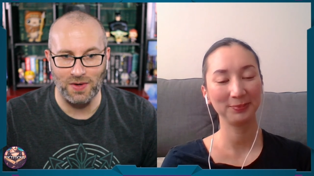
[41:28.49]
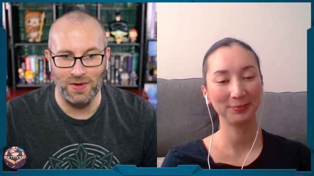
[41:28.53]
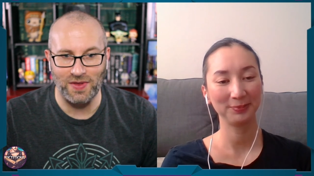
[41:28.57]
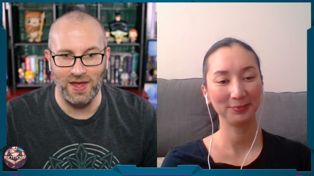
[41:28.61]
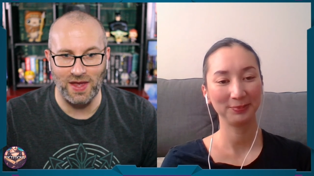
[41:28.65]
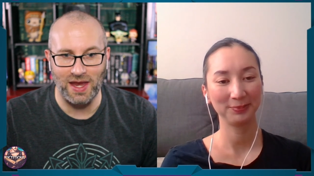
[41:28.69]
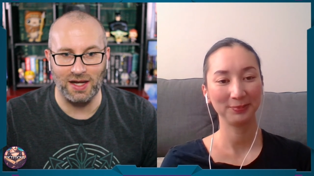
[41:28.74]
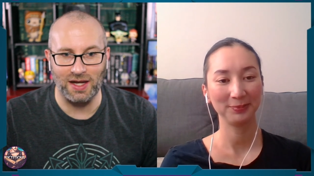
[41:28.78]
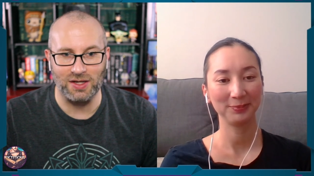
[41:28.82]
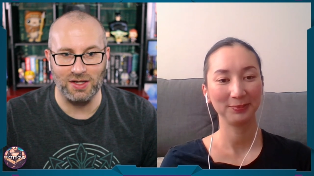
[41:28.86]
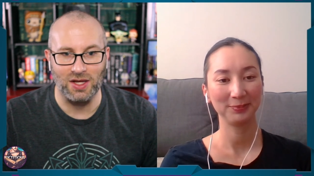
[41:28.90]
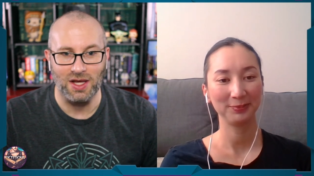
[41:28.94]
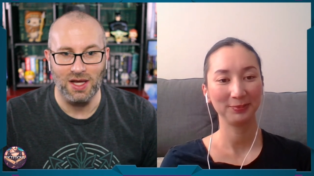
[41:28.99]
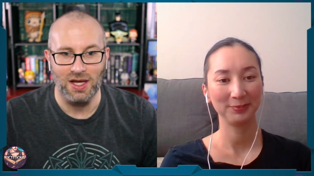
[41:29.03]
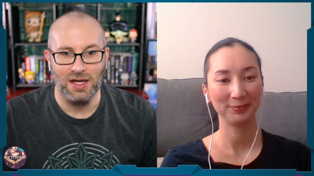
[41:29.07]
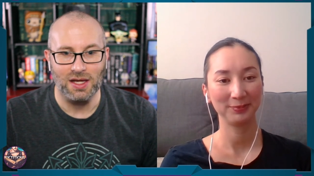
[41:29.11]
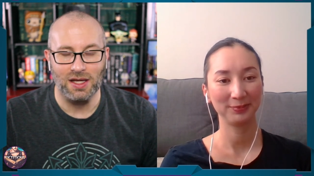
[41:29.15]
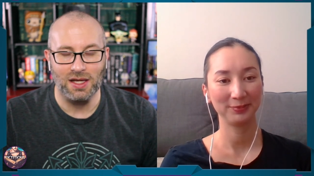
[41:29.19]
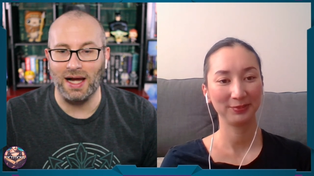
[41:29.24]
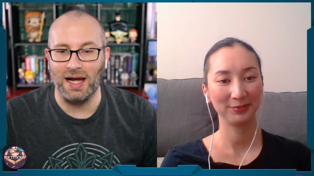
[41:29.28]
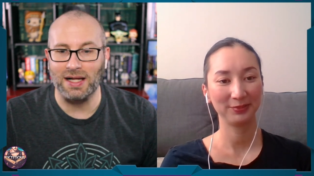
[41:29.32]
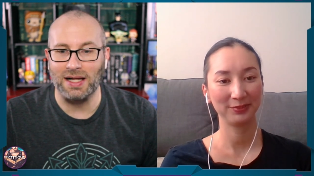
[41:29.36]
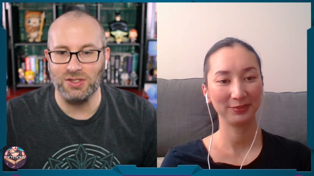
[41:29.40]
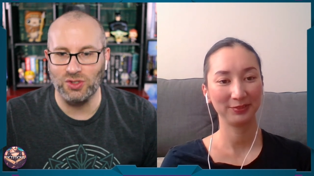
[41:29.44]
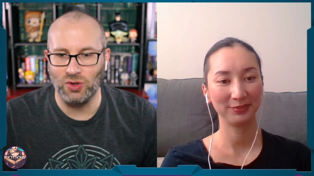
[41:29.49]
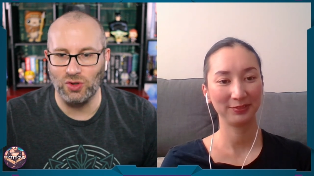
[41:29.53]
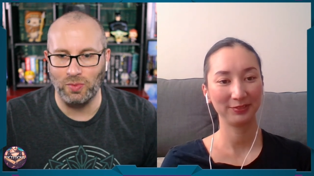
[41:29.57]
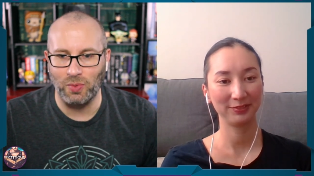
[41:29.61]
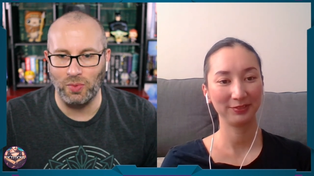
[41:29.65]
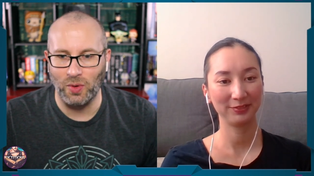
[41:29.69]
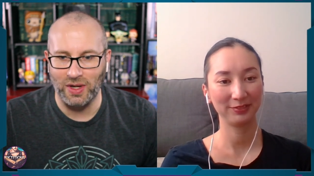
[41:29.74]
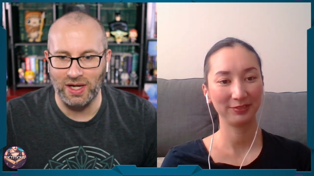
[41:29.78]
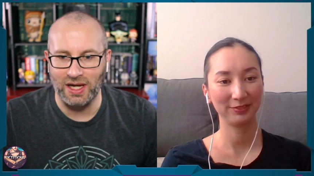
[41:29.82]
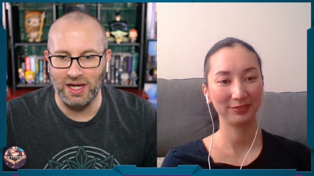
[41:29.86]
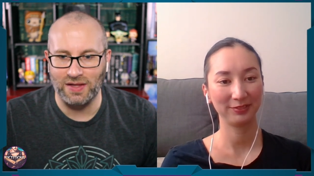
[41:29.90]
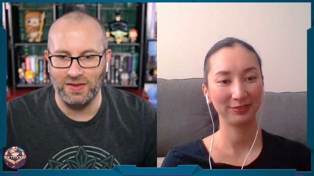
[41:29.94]
Speaker 1: they had gotten to a
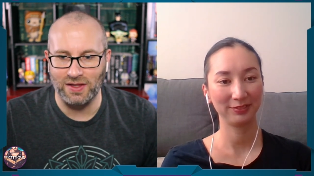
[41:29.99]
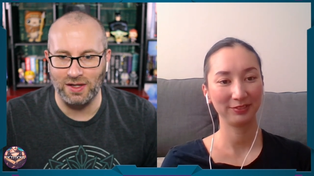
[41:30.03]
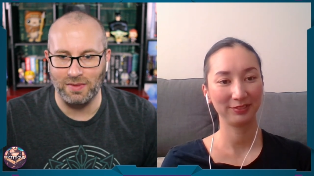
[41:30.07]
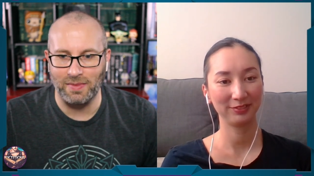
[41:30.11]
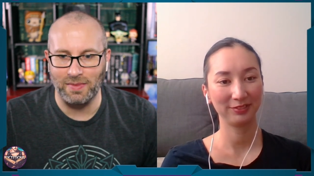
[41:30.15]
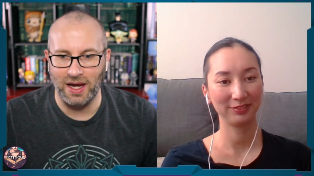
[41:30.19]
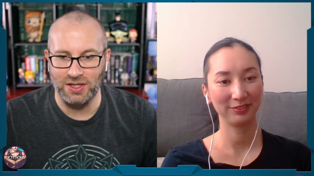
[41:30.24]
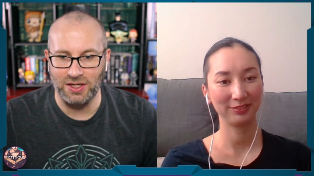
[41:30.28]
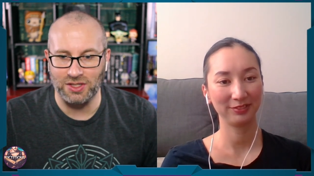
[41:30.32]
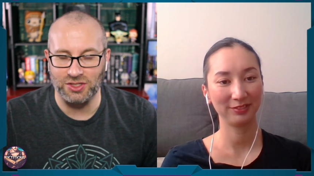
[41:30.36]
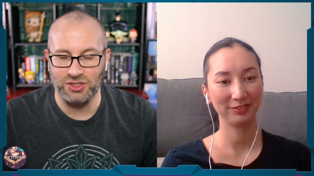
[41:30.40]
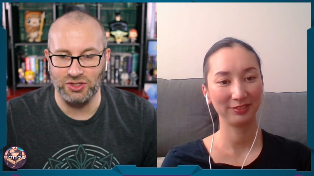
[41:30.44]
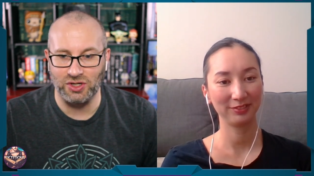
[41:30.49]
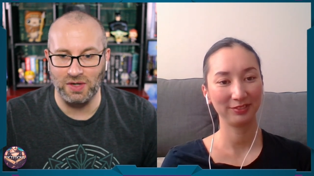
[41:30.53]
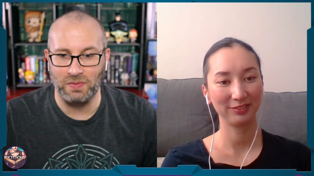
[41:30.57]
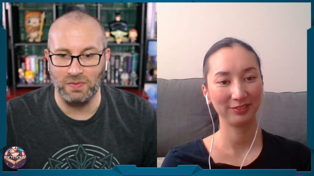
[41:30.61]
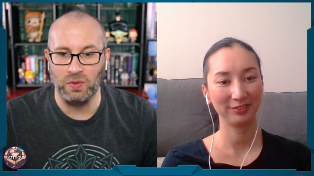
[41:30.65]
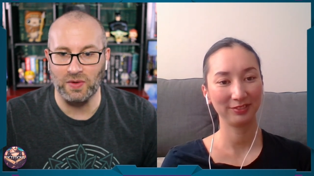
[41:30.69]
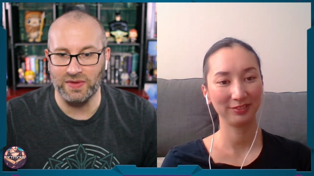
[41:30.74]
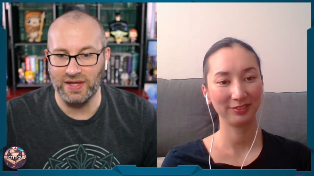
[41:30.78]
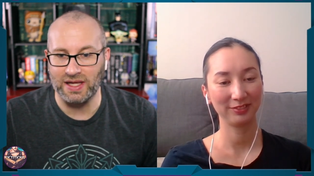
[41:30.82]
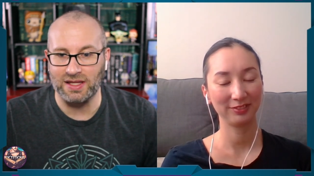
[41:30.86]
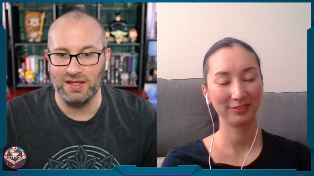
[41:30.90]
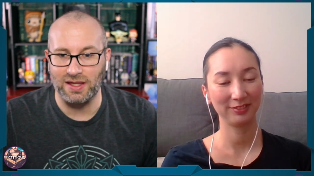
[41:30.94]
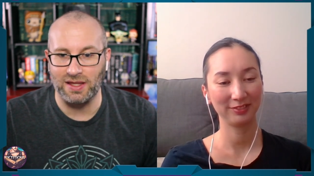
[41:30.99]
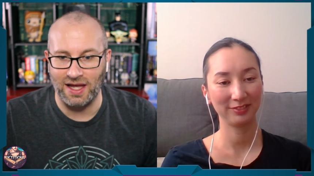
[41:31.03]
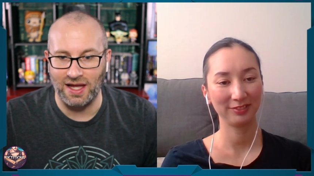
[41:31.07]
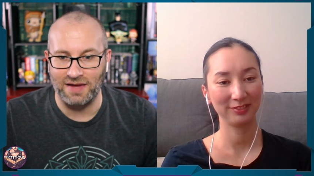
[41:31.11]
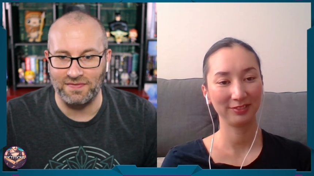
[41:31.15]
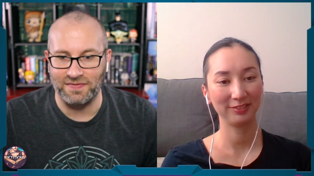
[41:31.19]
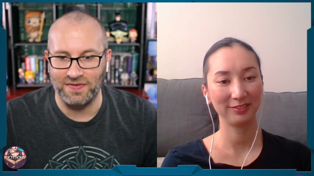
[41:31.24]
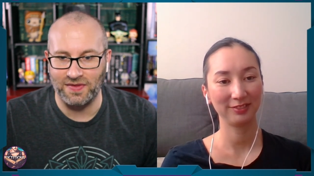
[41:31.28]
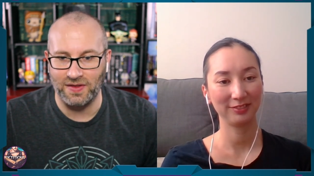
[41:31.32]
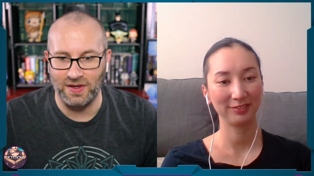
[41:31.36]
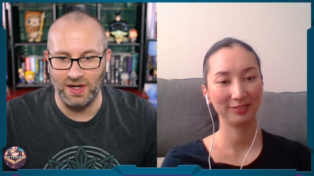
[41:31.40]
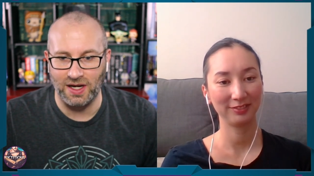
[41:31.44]
point in their manuscript where they'd
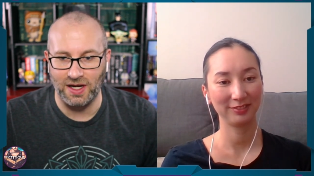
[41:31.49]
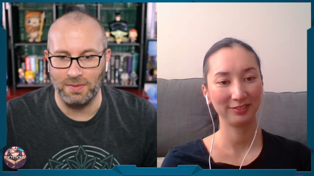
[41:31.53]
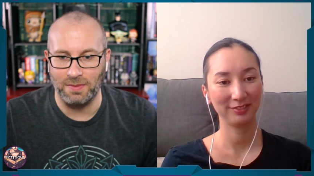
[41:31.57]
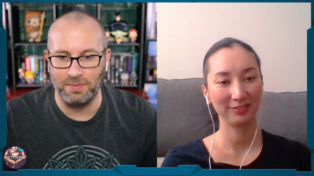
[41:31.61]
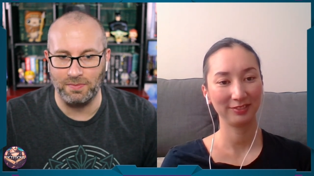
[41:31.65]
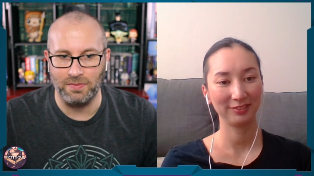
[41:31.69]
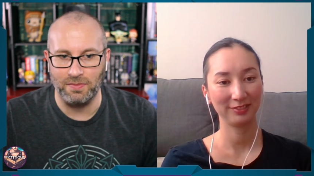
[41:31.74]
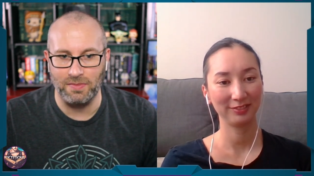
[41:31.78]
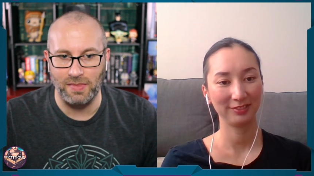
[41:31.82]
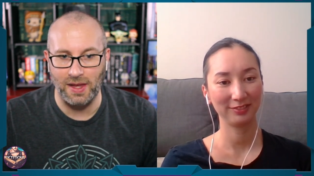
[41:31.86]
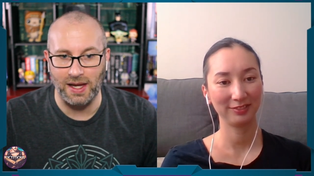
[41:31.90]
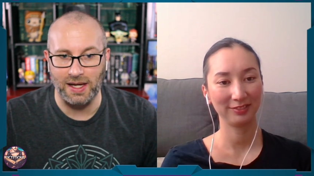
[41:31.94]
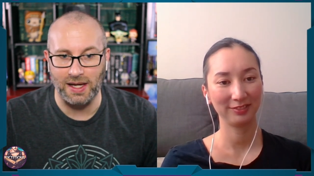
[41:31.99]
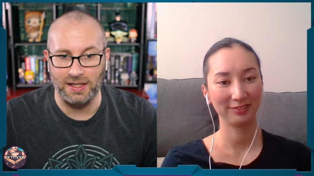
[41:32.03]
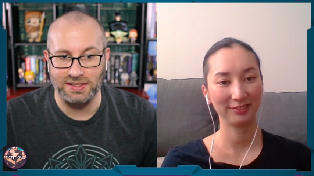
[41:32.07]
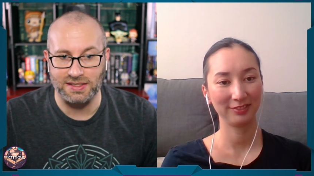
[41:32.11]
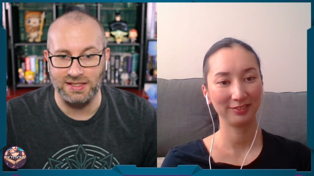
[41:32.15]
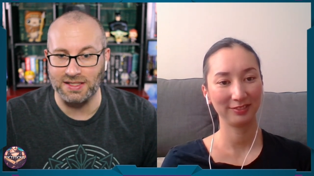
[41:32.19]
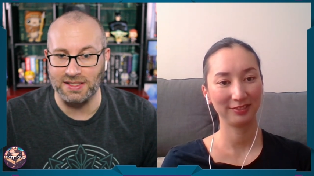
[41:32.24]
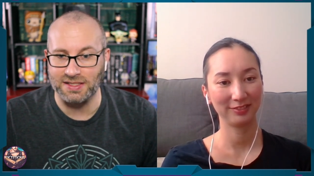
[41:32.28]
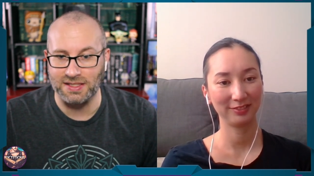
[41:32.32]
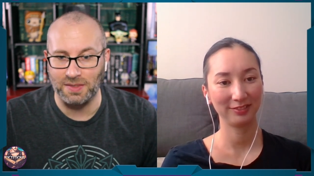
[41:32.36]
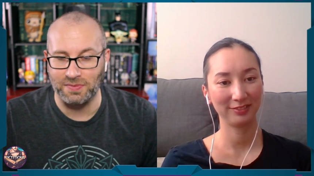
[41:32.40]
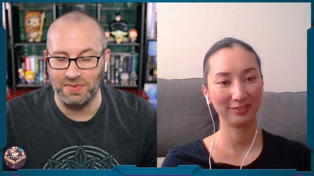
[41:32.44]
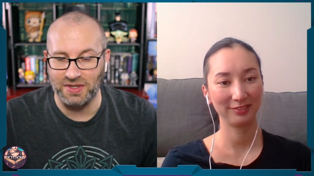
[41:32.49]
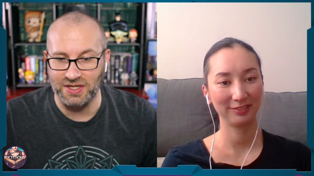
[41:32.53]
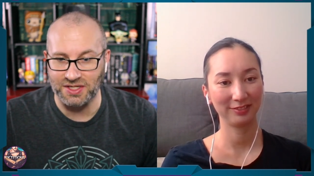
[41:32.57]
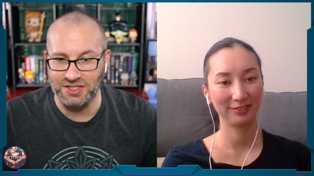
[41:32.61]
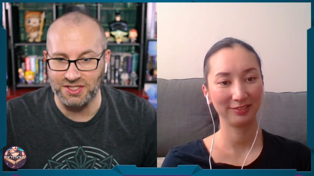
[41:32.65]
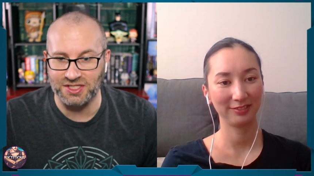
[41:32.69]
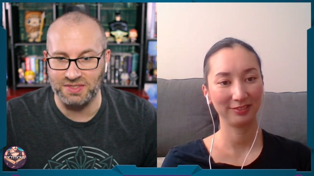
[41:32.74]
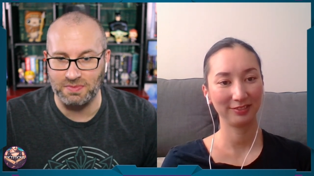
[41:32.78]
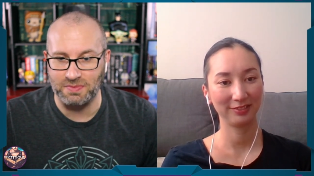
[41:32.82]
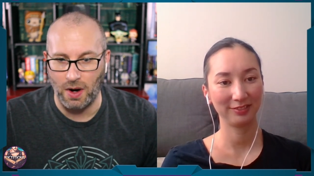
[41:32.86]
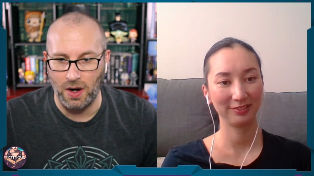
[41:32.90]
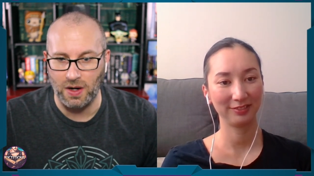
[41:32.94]
left the, like, say something
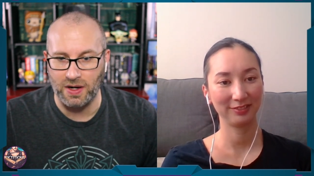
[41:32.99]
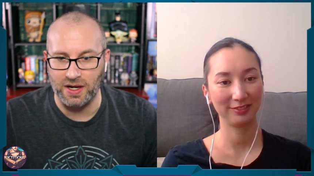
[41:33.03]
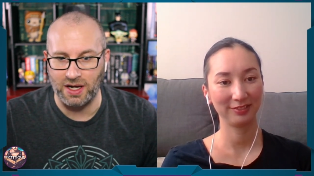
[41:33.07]
smart